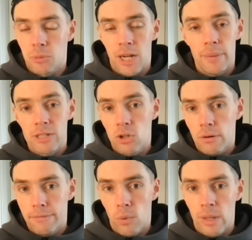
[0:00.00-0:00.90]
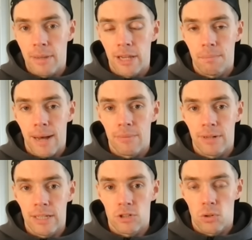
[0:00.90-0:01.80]
We know he's got a £40 million
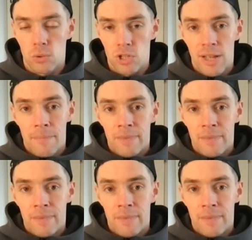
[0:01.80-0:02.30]
release clause